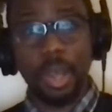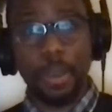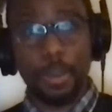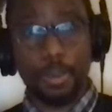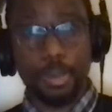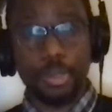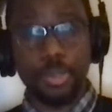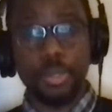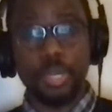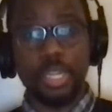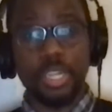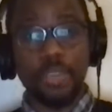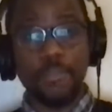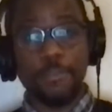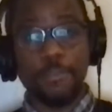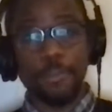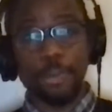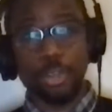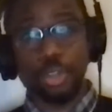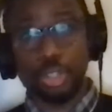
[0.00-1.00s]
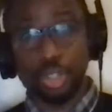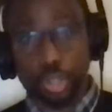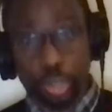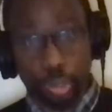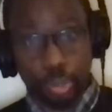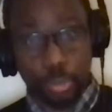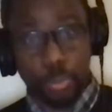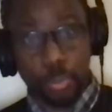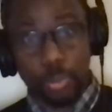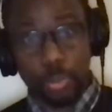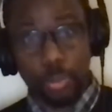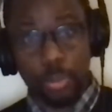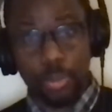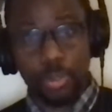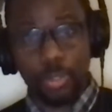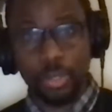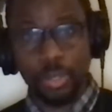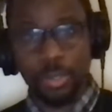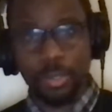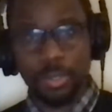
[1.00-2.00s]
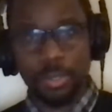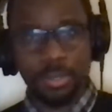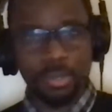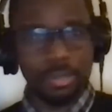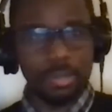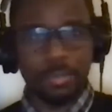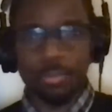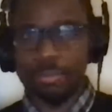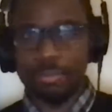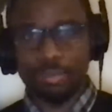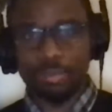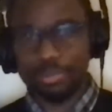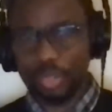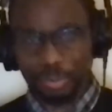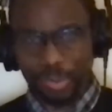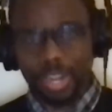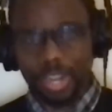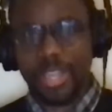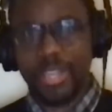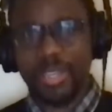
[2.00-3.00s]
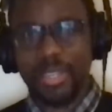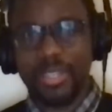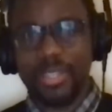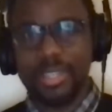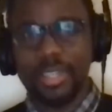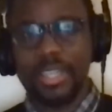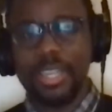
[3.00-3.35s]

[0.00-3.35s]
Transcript: opportunity for you, right?